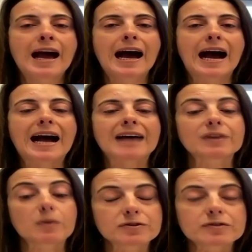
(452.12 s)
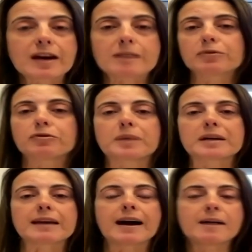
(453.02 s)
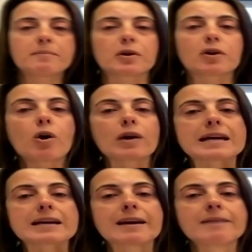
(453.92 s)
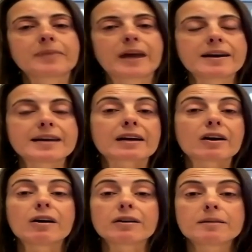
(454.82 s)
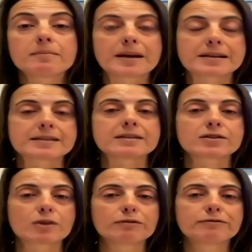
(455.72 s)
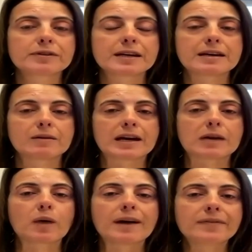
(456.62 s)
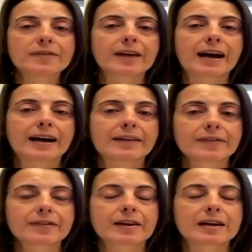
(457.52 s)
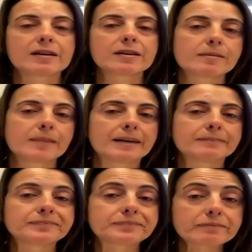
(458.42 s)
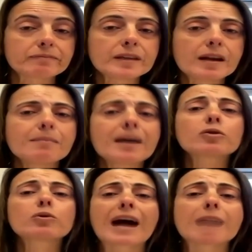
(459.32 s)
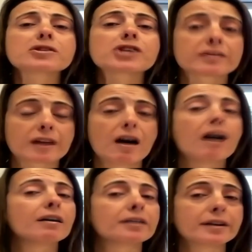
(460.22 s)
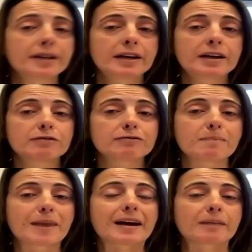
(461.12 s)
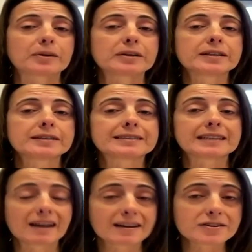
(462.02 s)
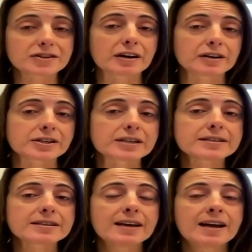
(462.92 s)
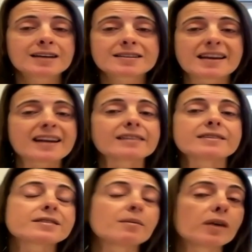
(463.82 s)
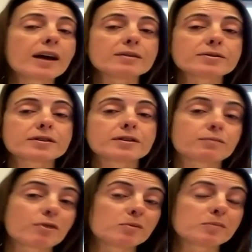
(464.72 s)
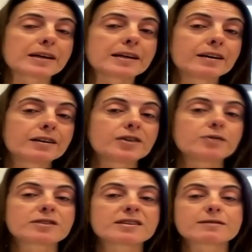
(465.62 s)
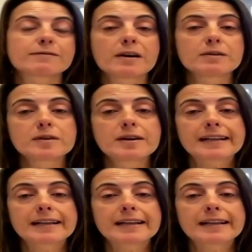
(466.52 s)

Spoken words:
And I wasn't able to be there, but a colleague, Nick Garnett, based in Salford, he went and he heard the man called Amjad Khan from Blackburn deny the charges, say that someone else had probably used his phone.